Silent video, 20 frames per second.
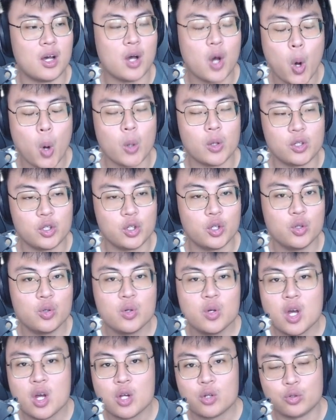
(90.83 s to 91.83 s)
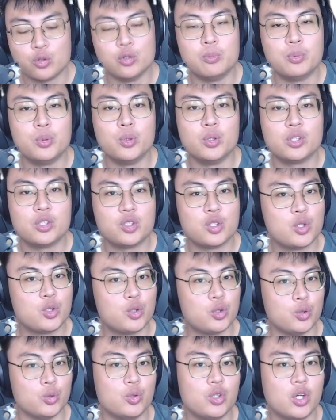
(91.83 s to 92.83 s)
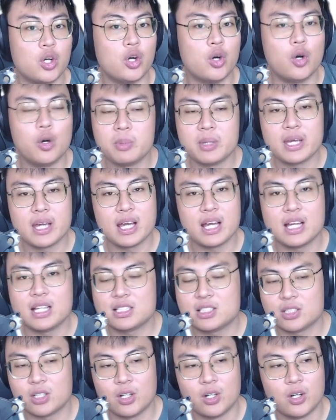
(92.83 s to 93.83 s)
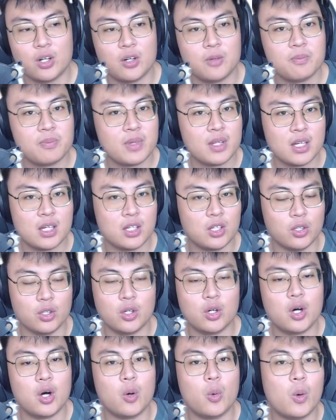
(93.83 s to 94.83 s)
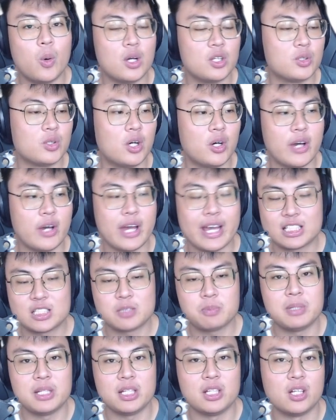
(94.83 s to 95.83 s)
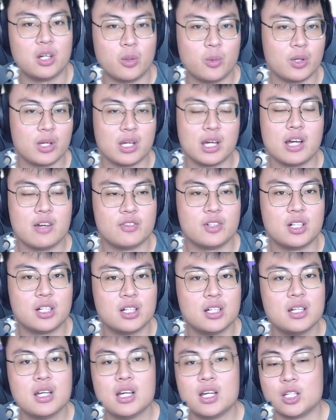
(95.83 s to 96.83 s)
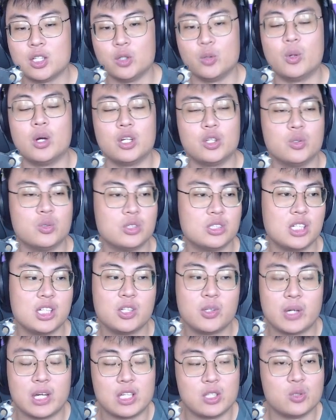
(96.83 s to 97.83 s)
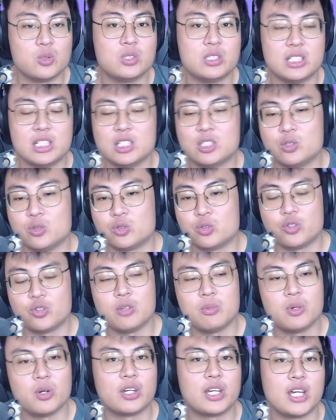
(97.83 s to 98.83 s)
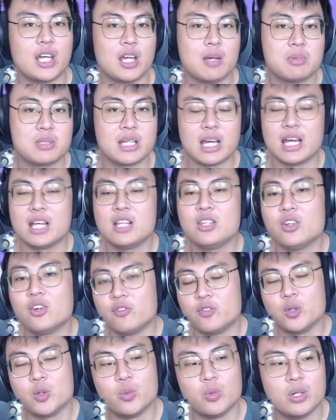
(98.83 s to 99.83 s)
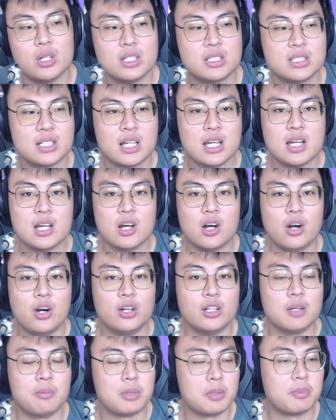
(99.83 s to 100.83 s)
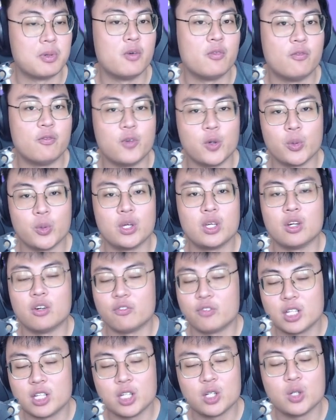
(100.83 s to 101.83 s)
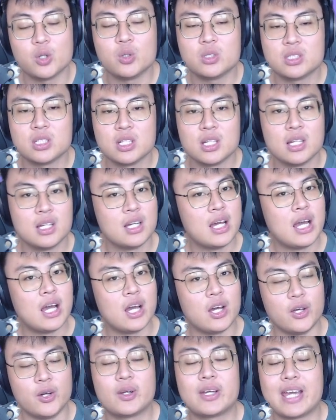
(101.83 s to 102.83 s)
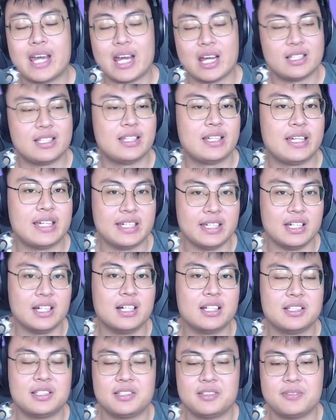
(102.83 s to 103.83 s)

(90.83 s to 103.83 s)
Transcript: audio throughput to your OBS, or you know, or watch or XSplit or whatever you are using. You can use this to stream your games, and your viewers or the people viewing your videos, you know, can hear